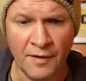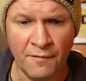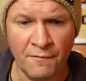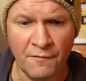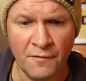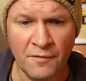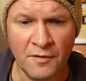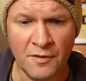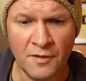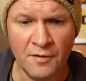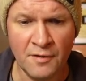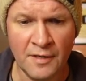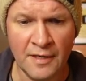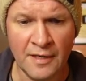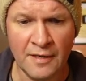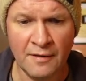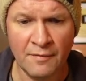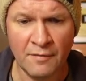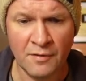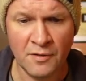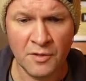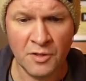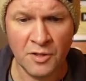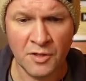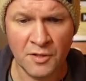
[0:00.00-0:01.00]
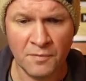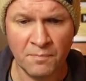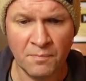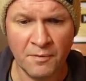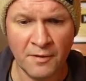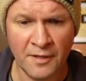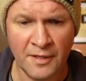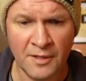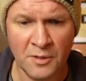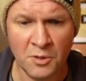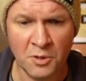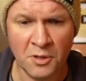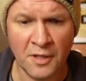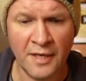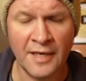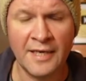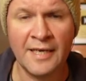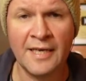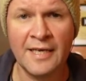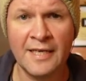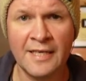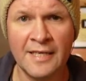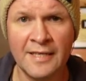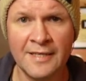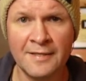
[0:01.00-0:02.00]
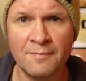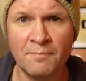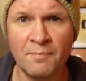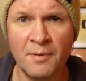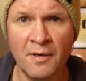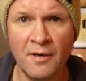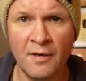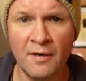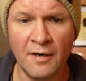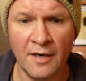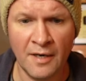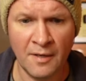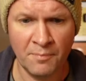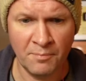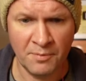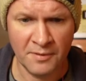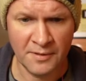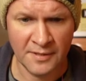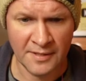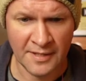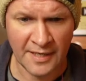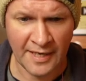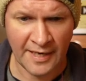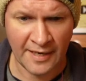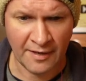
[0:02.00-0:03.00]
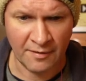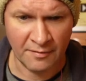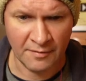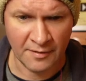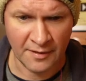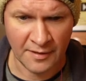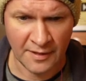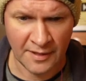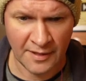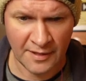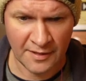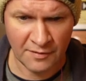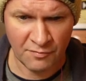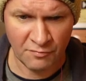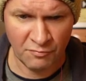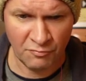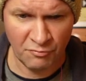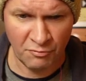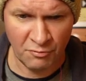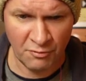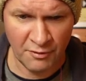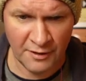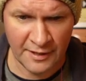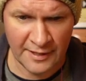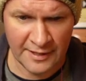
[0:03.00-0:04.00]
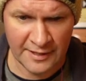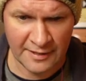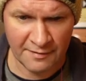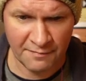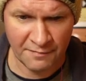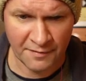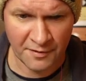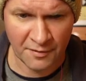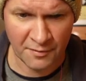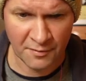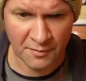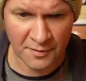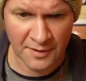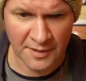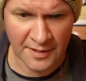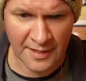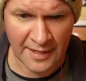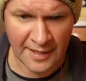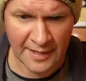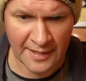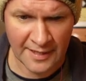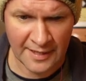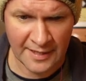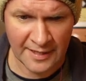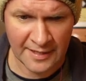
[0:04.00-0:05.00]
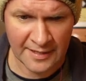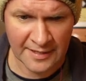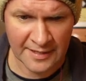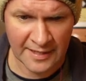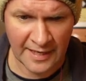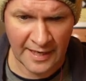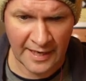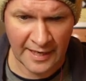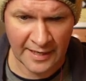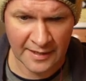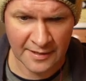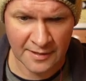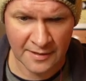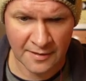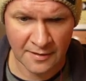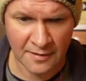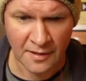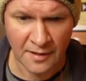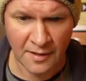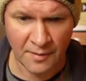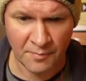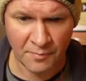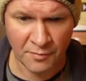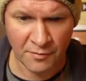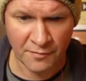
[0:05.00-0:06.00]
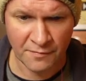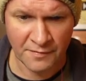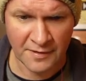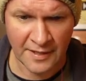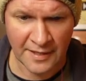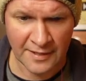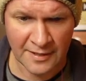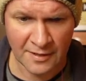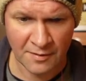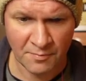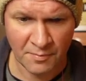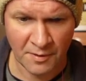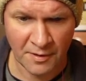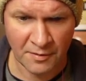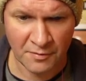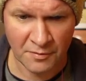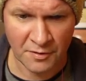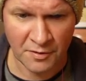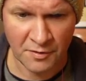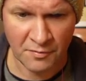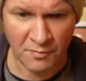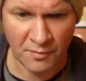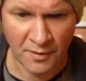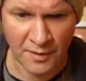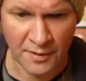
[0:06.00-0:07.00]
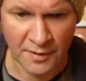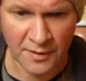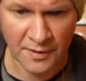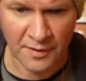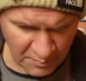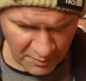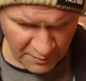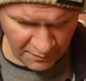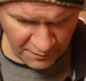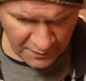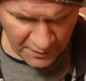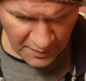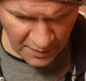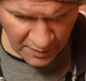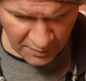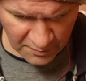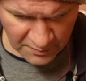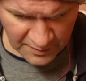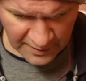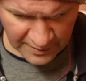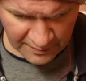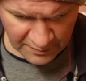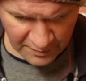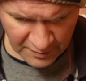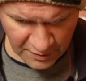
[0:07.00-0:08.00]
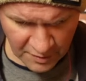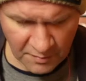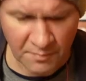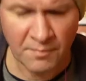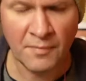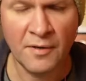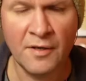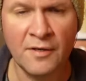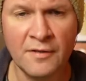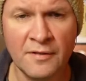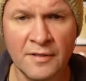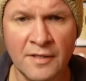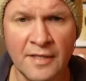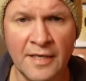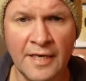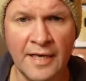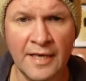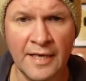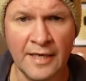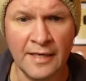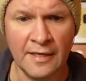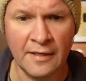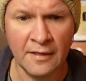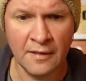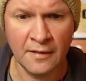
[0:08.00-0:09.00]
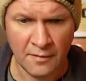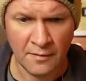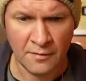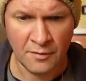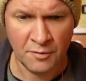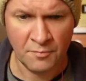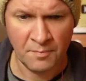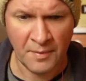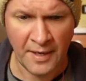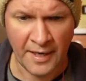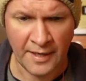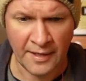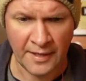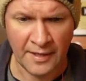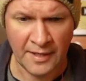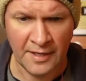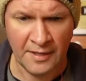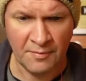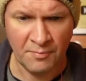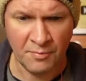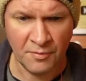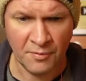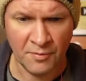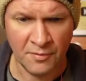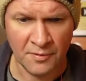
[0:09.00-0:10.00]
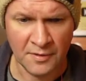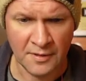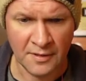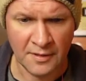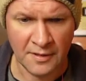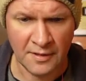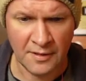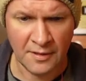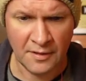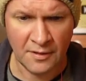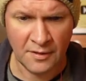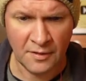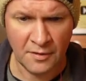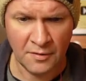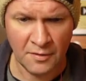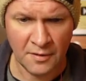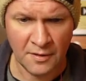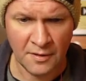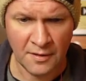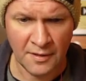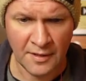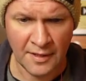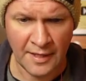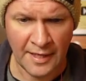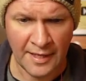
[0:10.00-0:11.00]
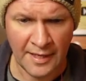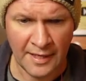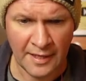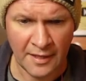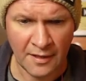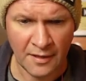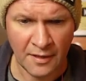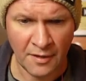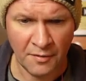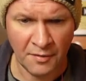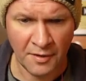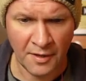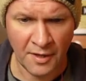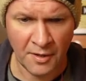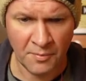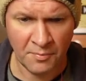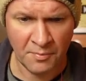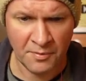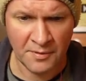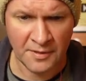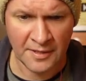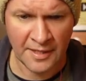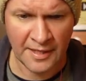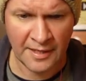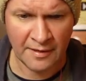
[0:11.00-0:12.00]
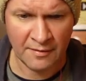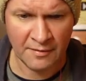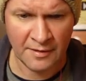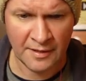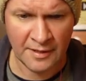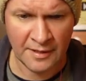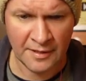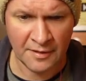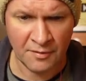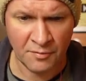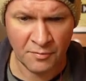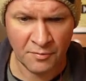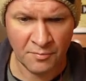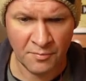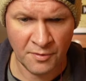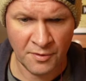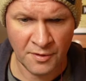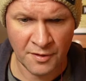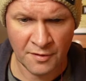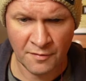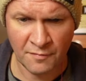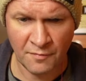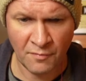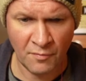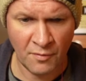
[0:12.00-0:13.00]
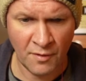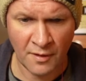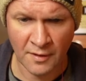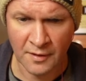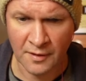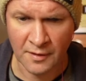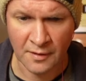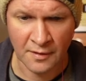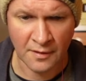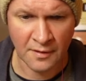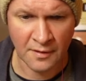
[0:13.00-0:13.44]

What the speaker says: If you do it just by dragging this bar up and down, it's really difficult to get the exact number of decibels you want. But if you hold down the command key on your Mac keyboard, you can get it going up and down in increments of one.